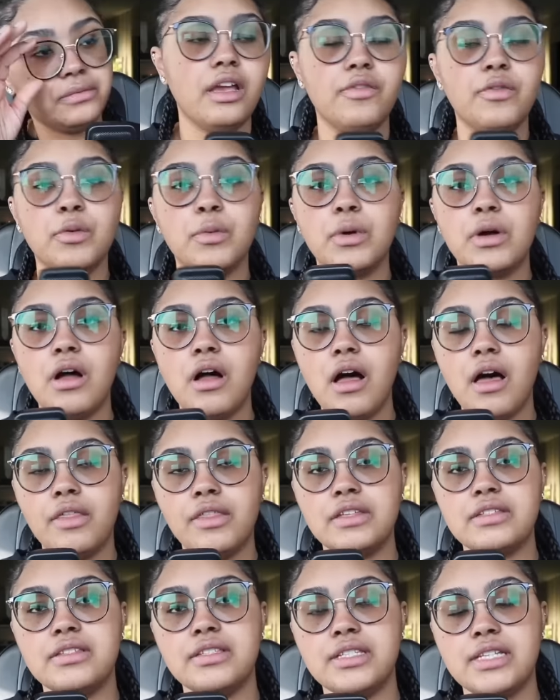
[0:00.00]
if you recall,
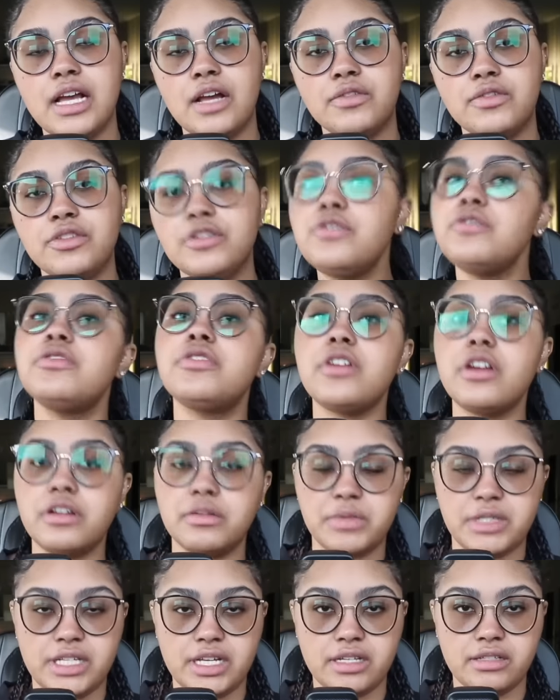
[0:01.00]
this is now 2
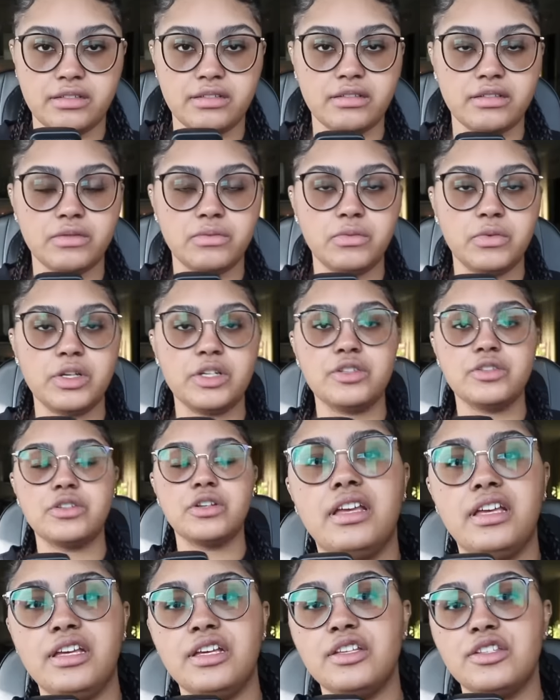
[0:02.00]
circumstances in which
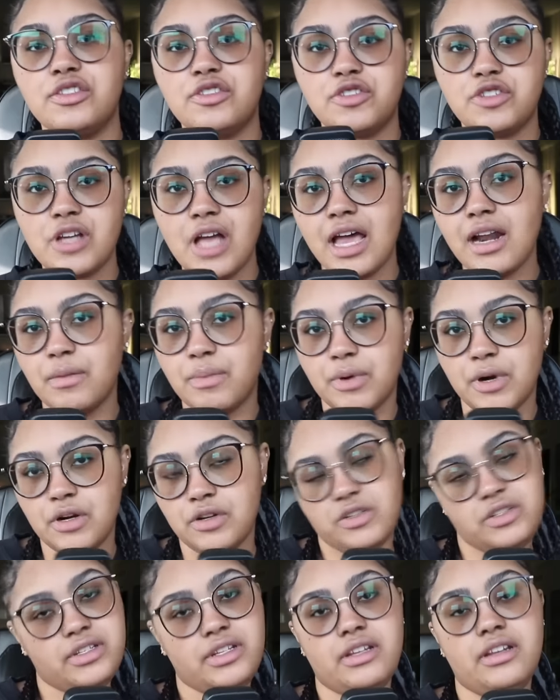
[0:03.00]
he has shot a
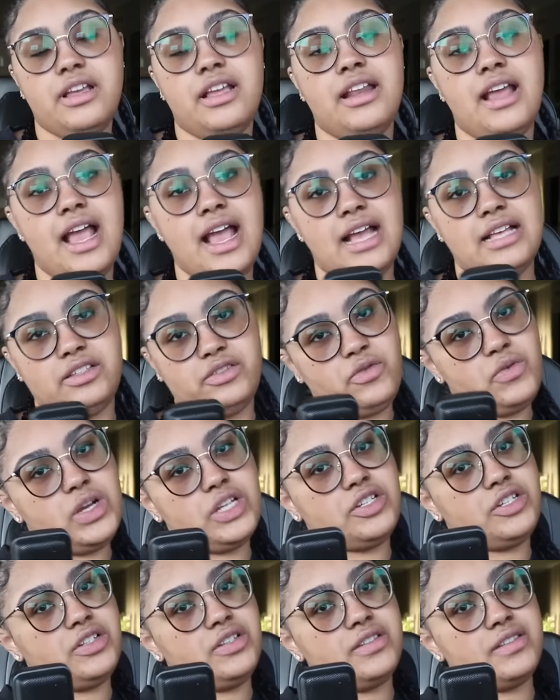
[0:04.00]
person and asked
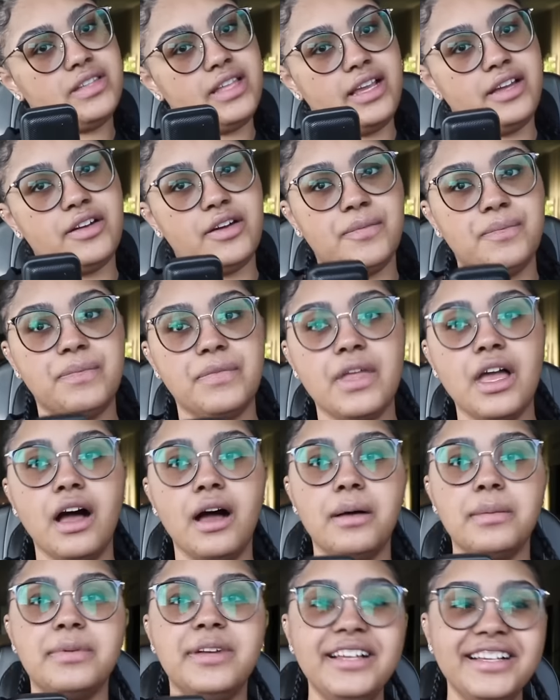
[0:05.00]
questions later.
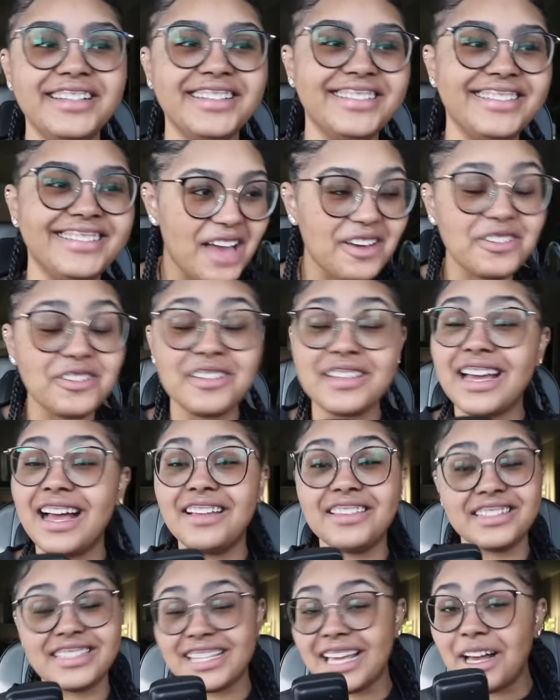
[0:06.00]
I don't know how
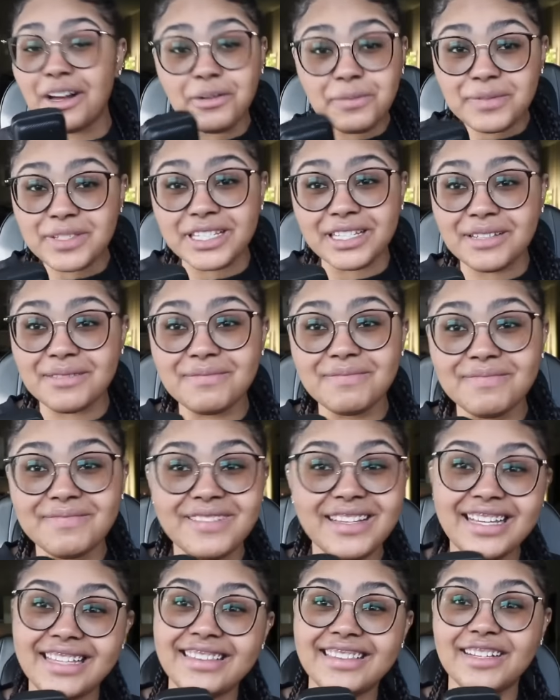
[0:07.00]
this helps him
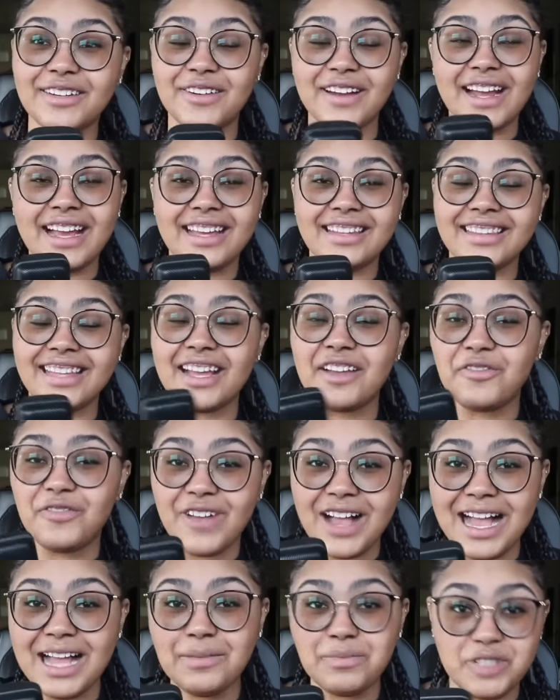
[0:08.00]
in the grand like
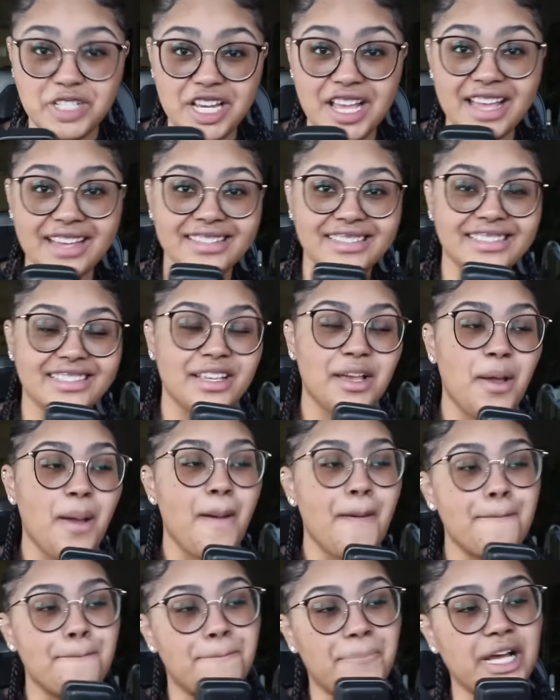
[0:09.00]
vibe checks,
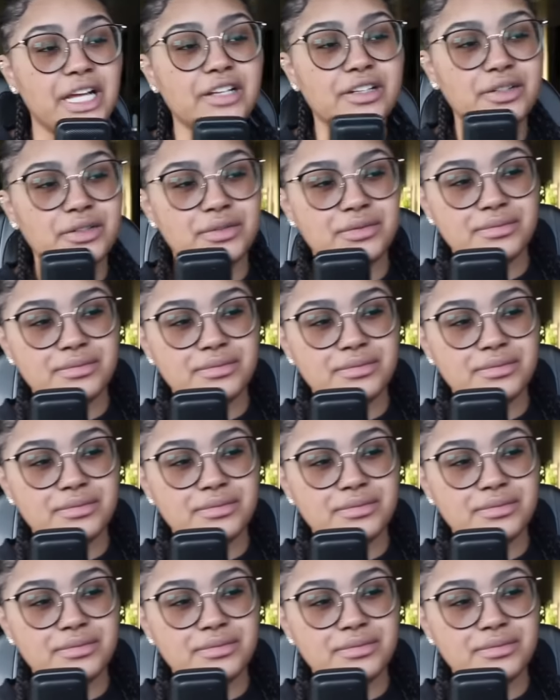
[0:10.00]
but